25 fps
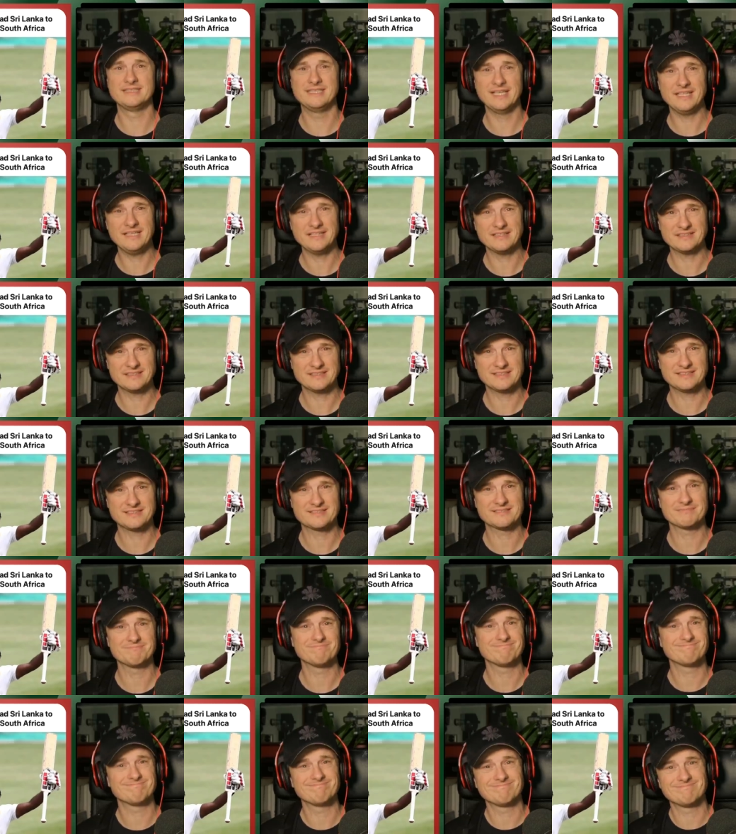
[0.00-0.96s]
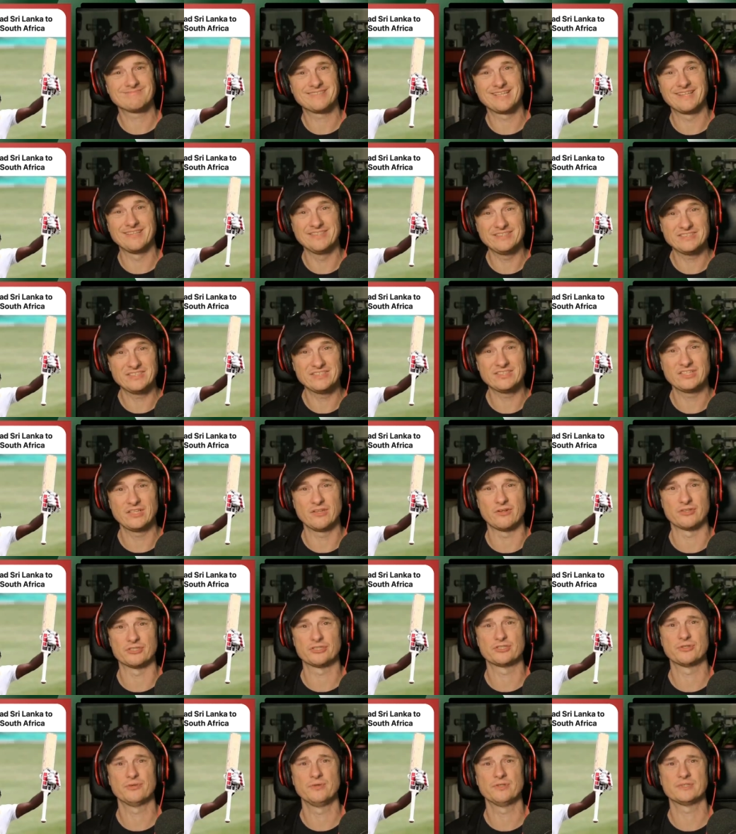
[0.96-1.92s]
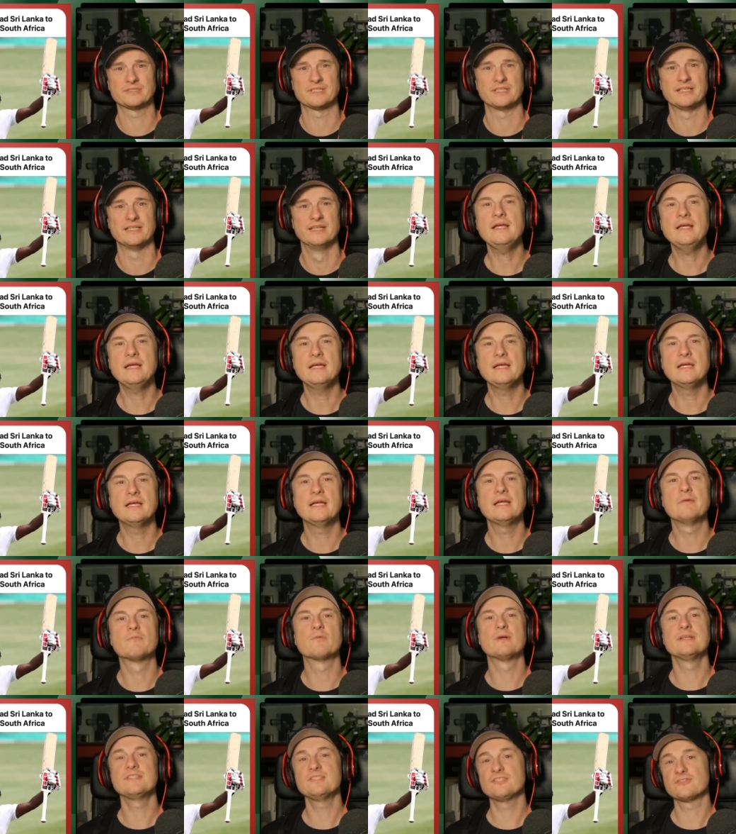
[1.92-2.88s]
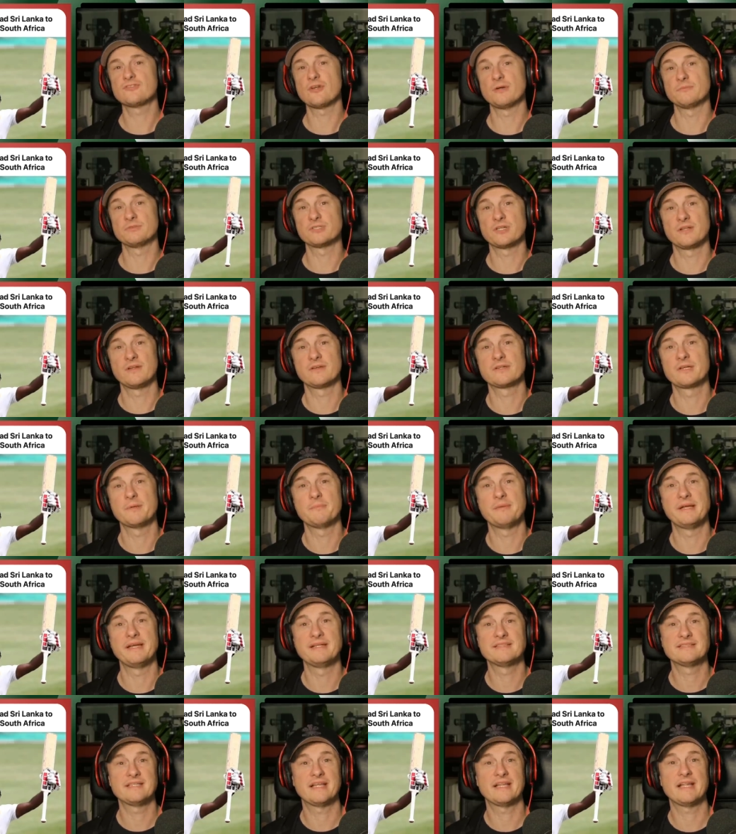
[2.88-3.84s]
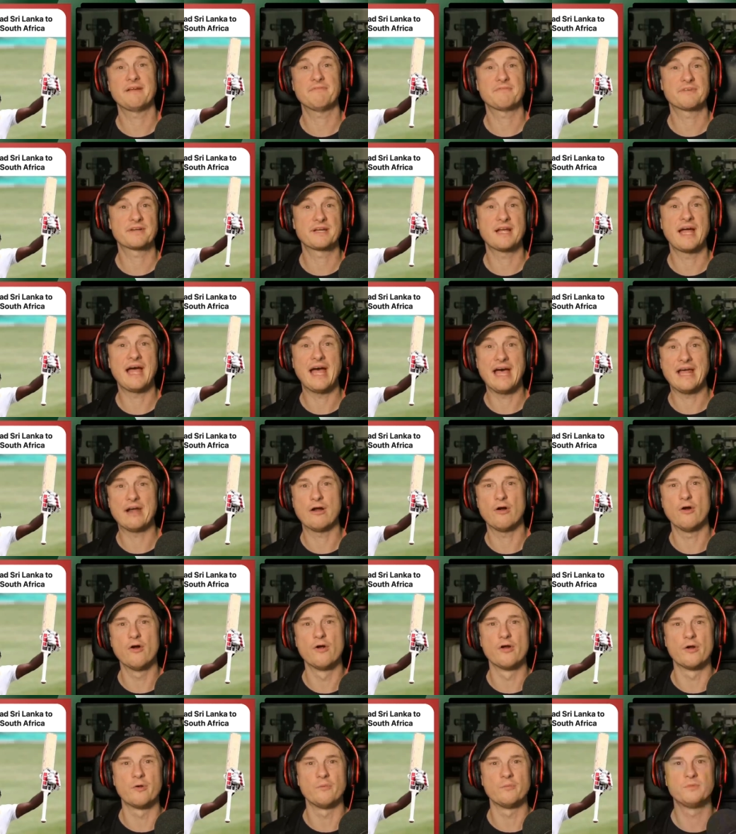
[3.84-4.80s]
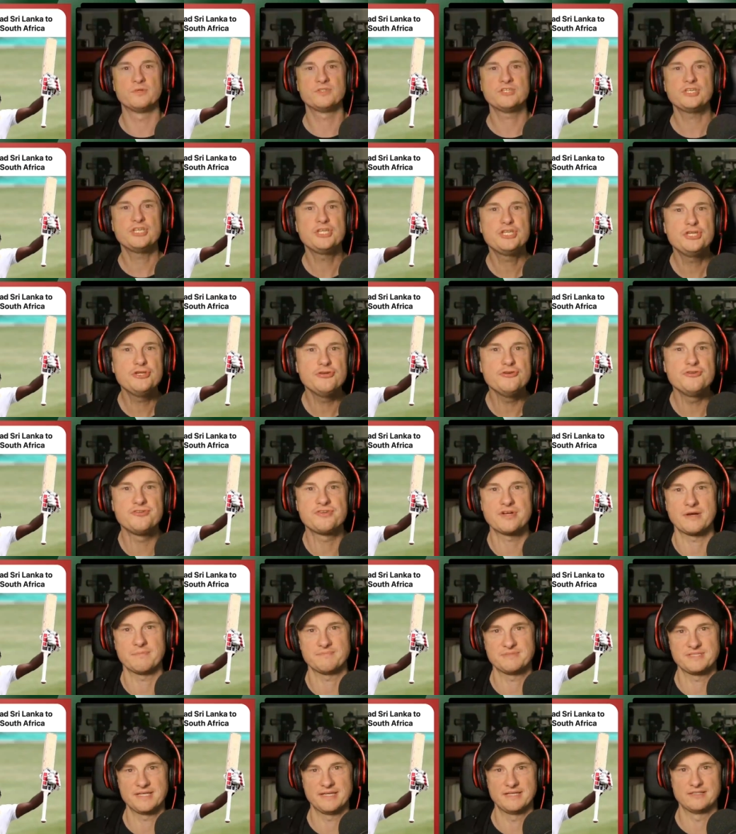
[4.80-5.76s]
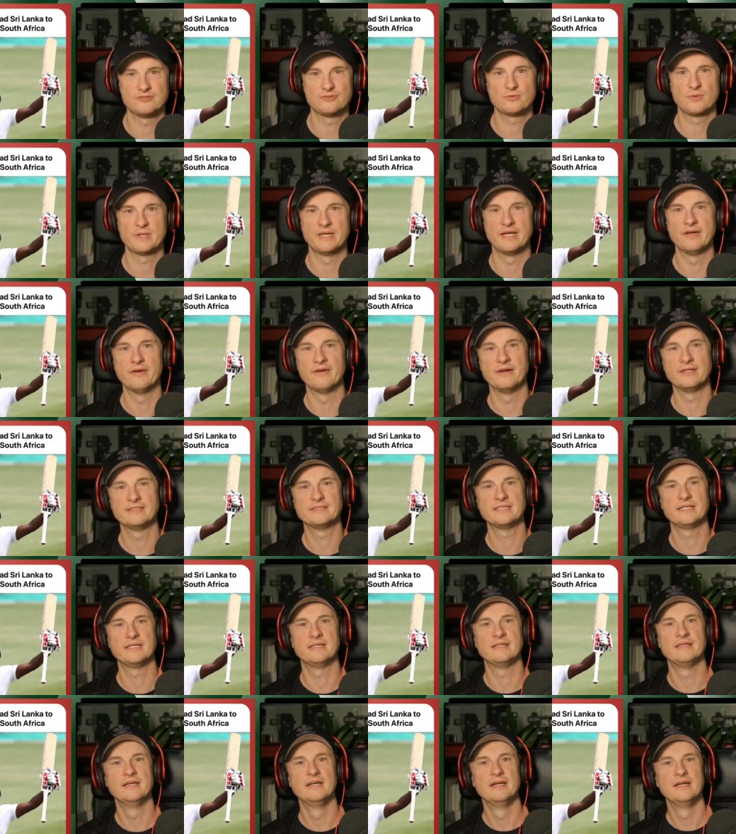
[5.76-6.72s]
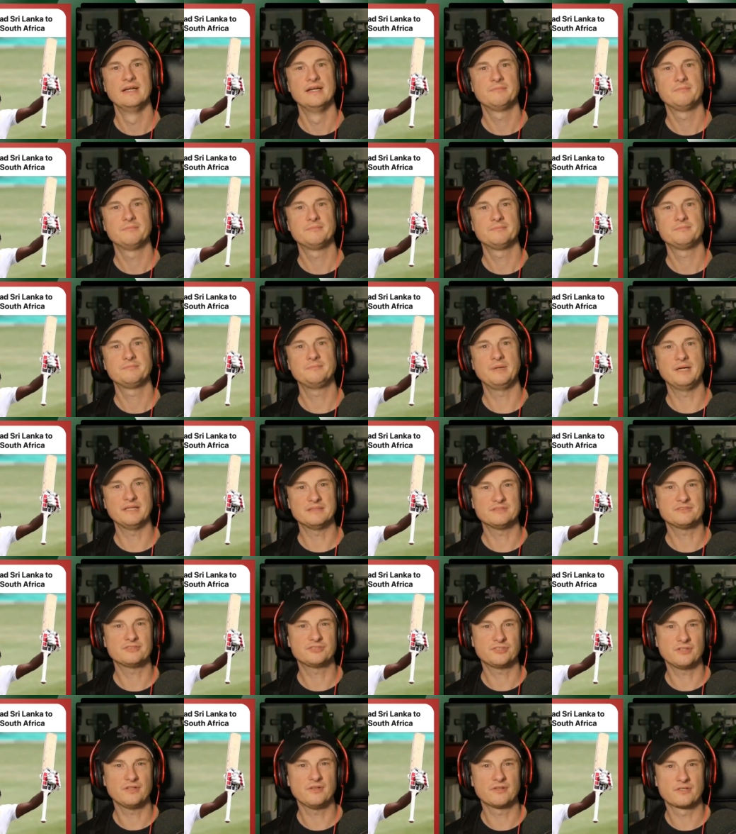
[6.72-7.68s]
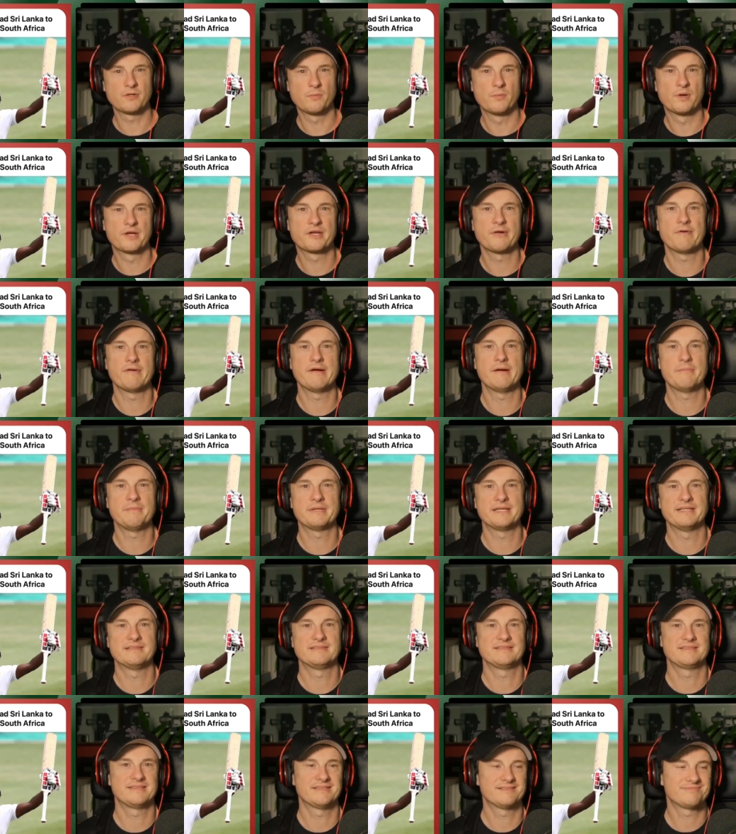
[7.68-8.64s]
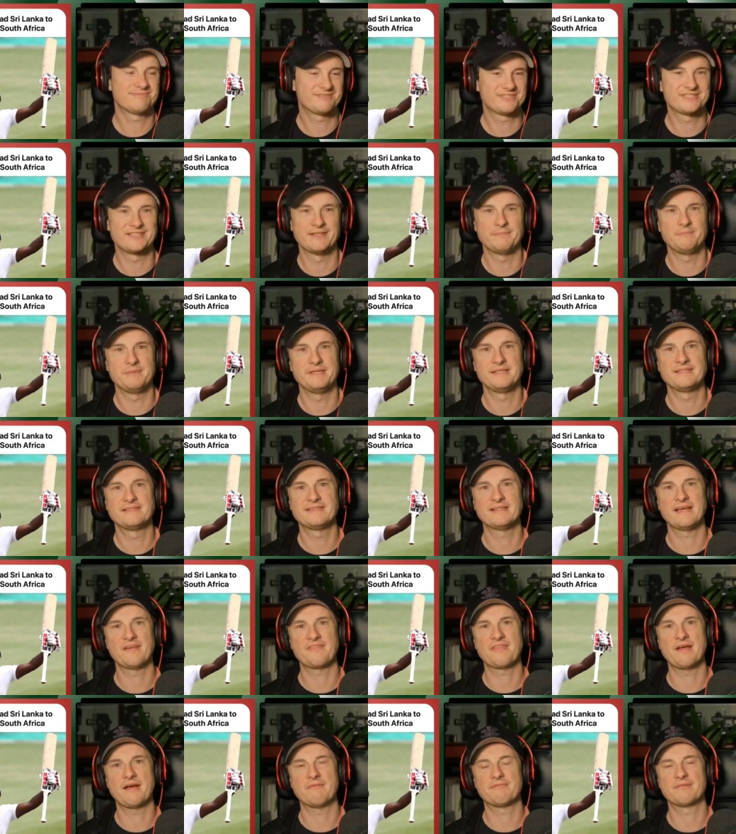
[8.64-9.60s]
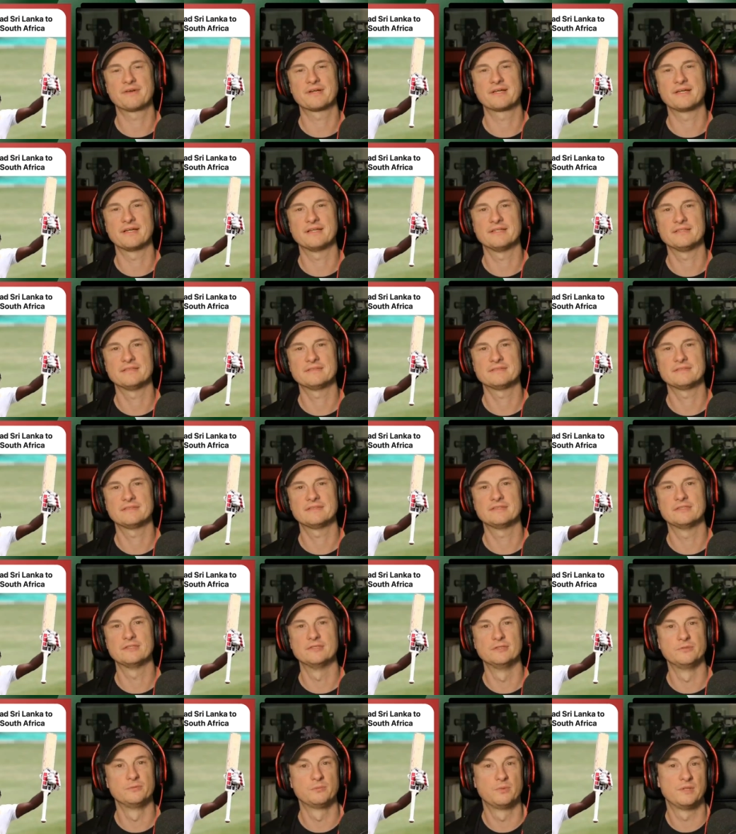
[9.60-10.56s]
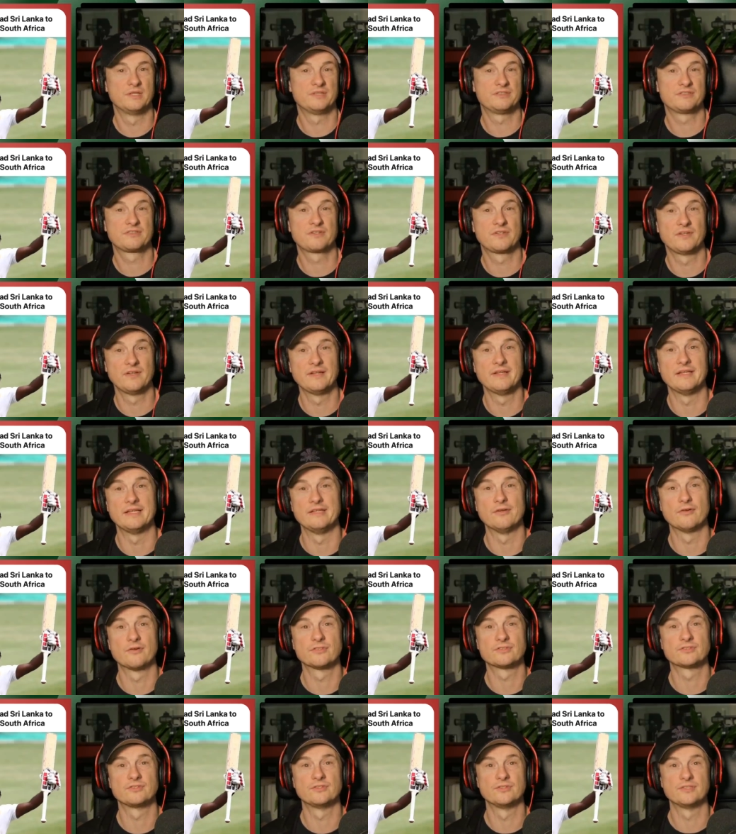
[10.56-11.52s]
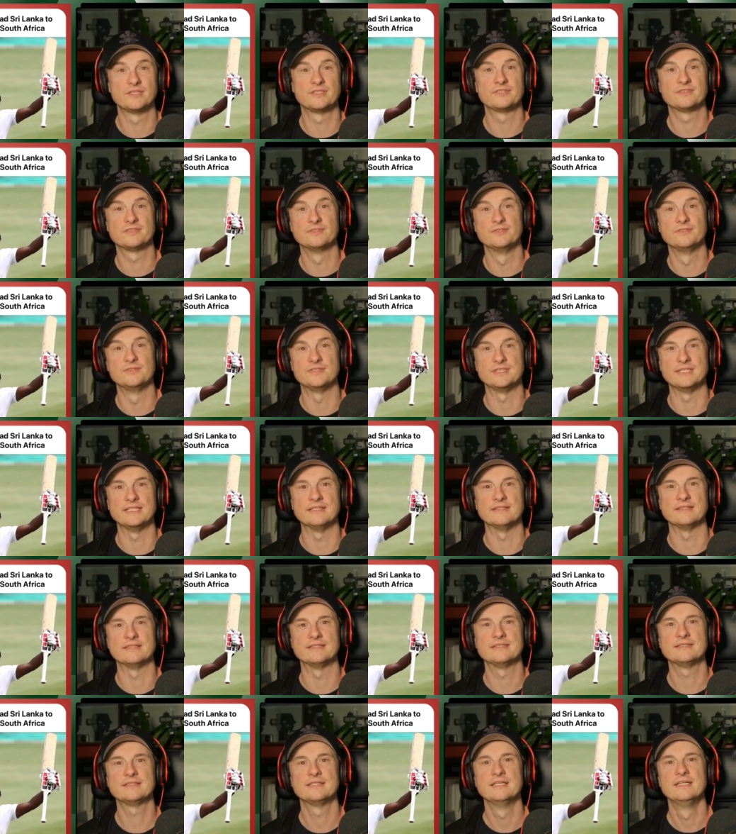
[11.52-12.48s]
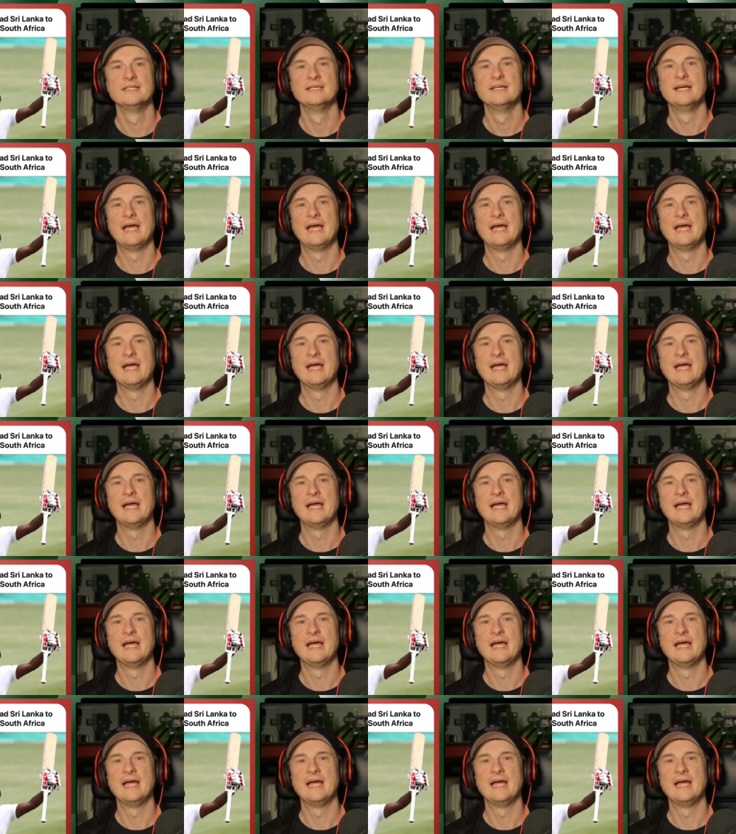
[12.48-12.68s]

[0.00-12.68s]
In Tests, the list is a lot shorter. In recent times, Sri Lanka beating South Africa at home was a huge upset in twenty nineteen. But Sri Lanka were going up against a slipping South Africa, who were clearly not as good as New Zealand.